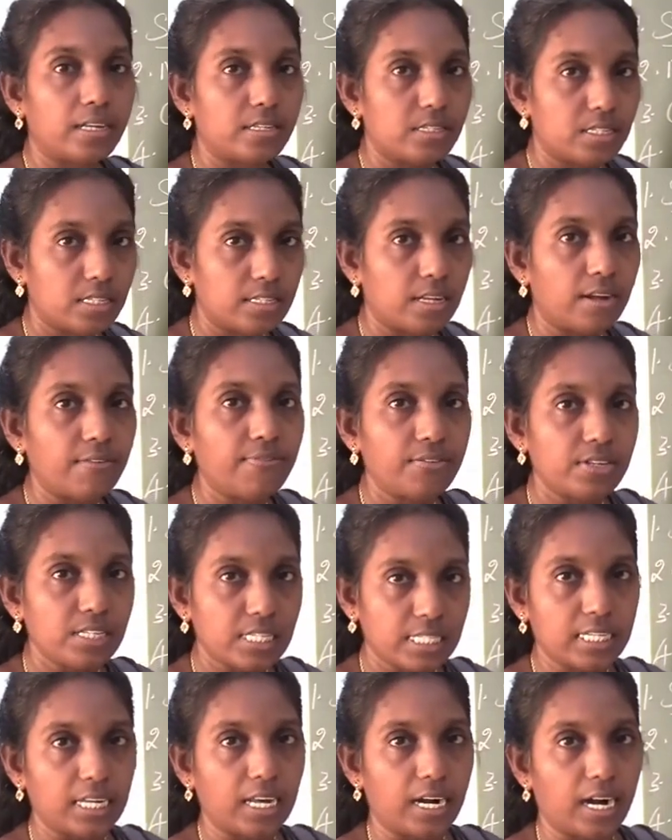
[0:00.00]

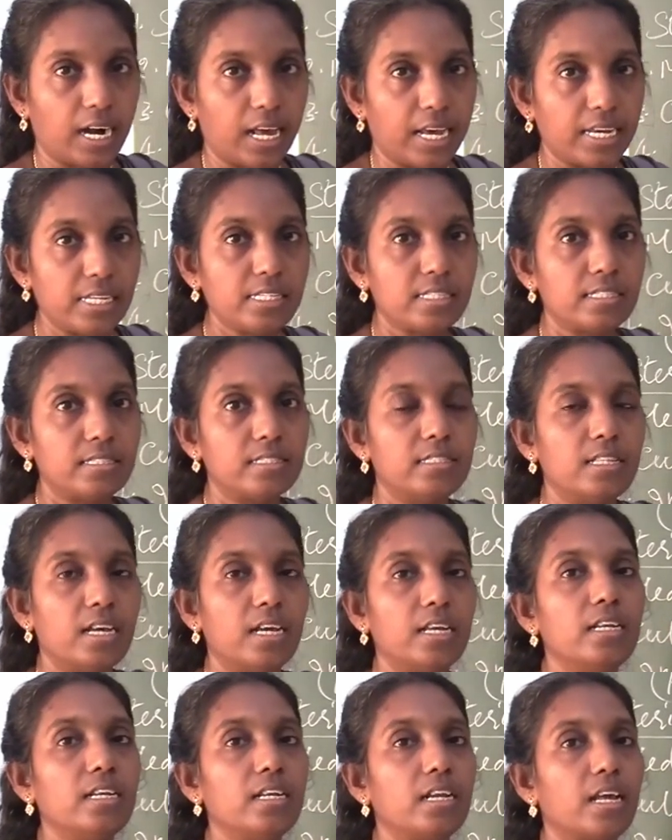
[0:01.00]
surface sterilize,
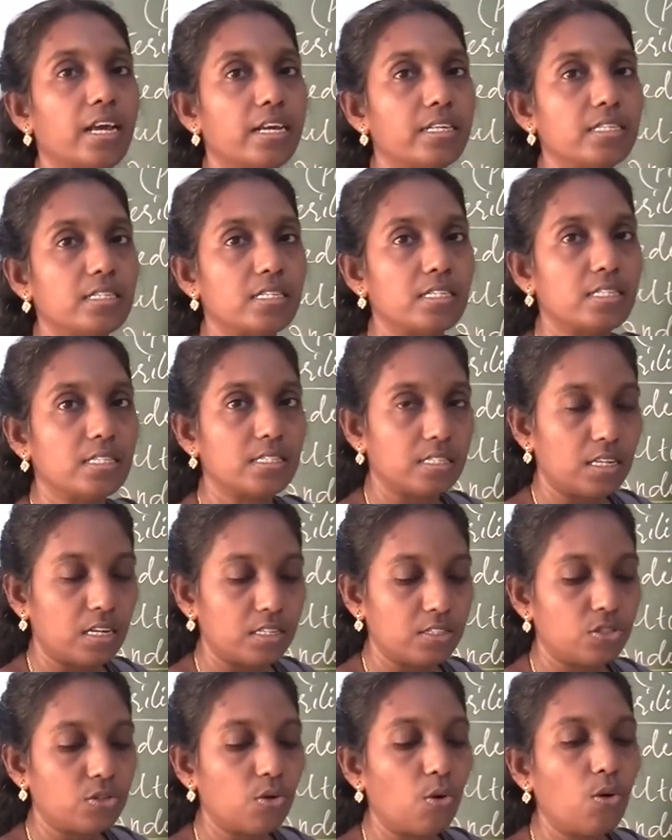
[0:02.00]
then it is
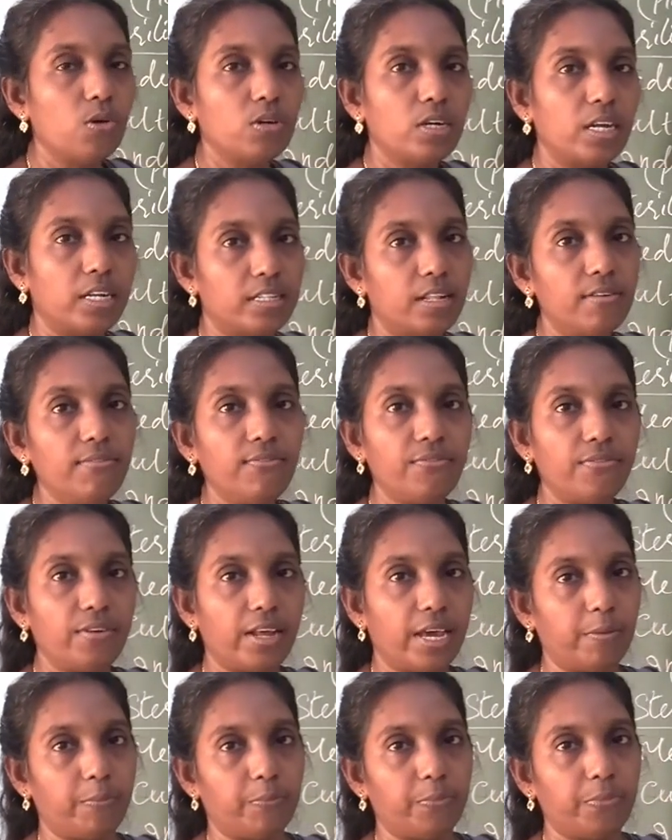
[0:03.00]
shown in the
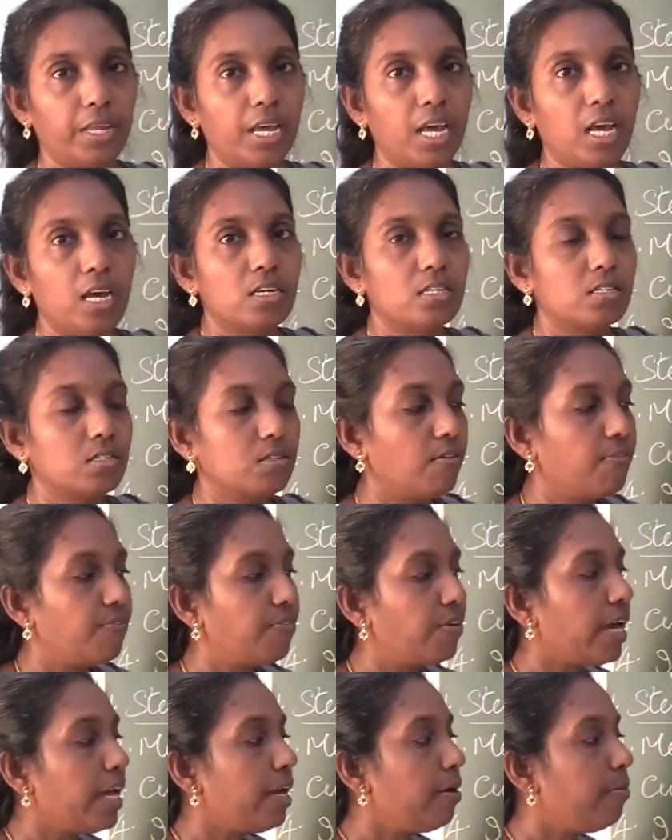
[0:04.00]
flame. So,
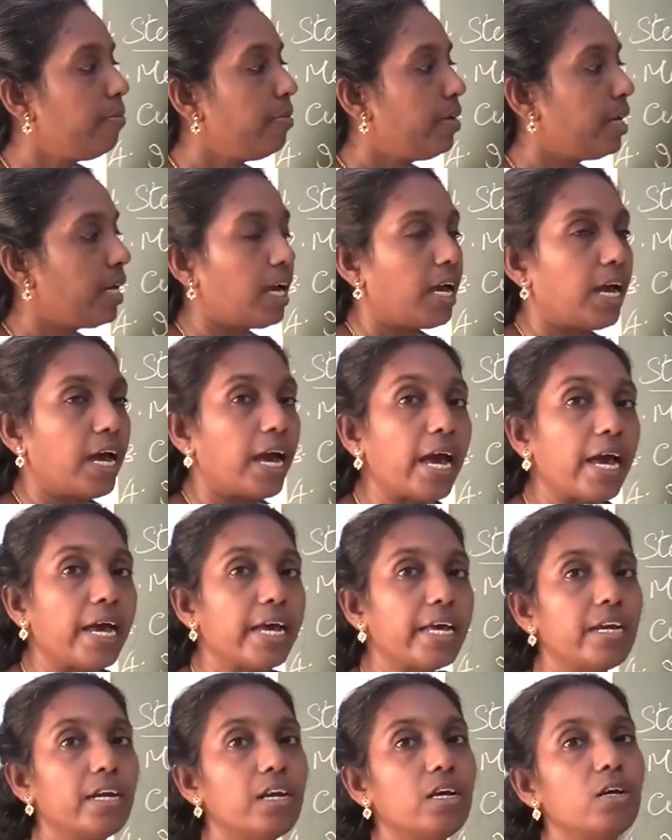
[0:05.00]
flamed
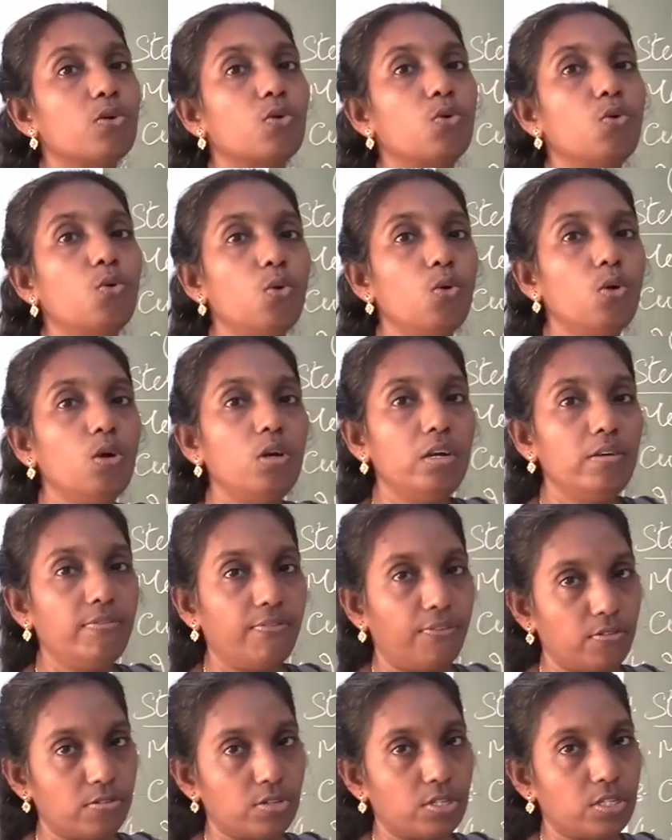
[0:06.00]
and cooled
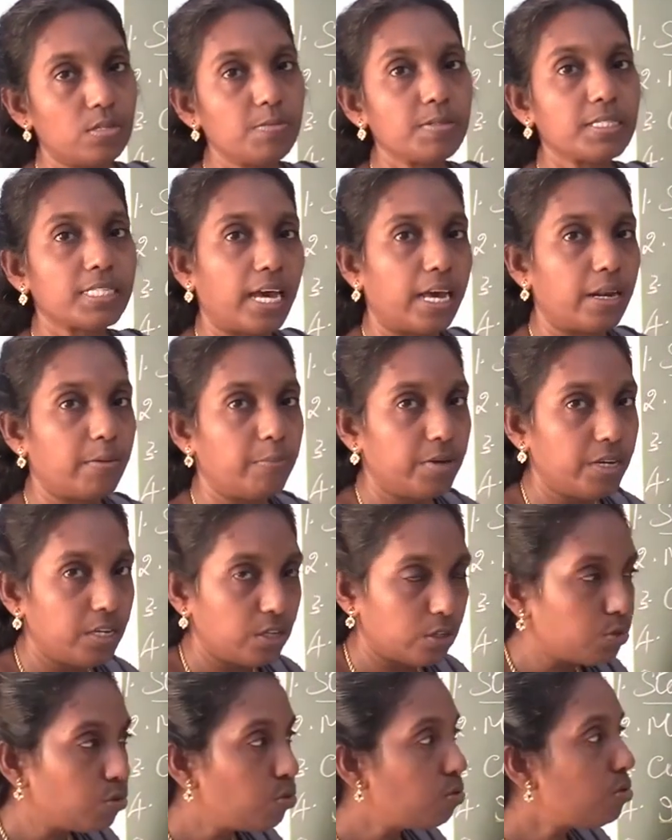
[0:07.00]
forceps can be
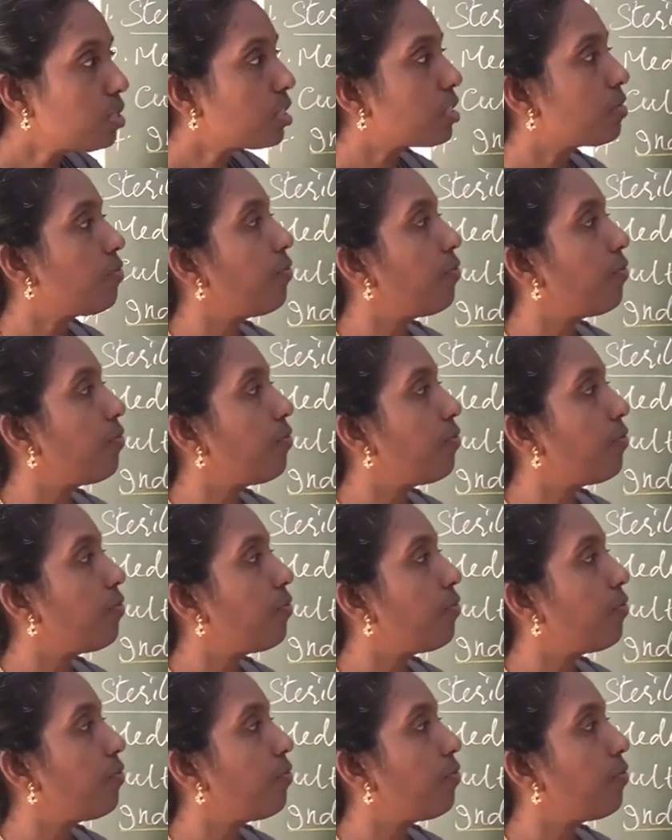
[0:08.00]
used